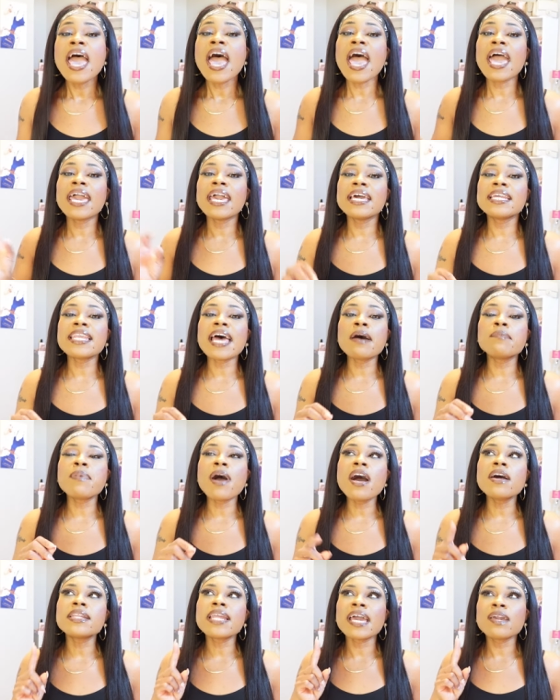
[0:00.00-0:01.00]
And I
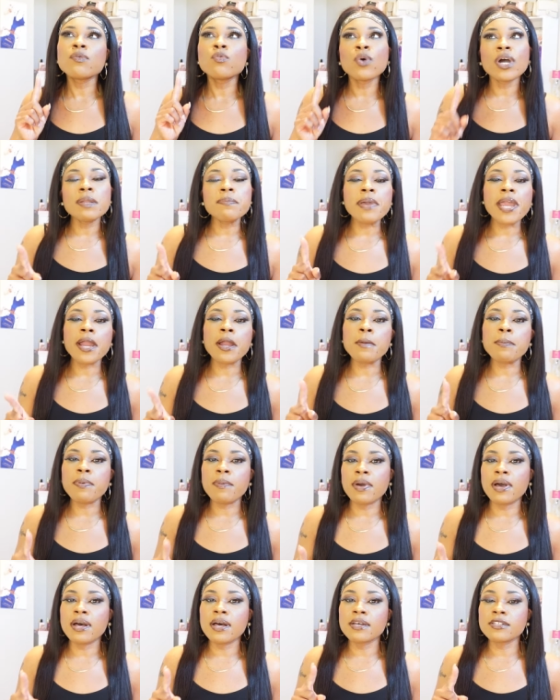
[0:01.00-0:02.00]
bought like one pair of
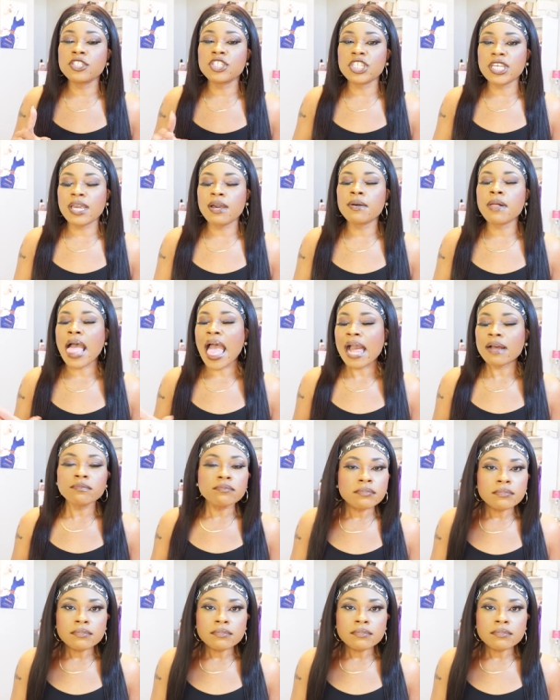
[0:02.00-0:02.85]
uh, ah.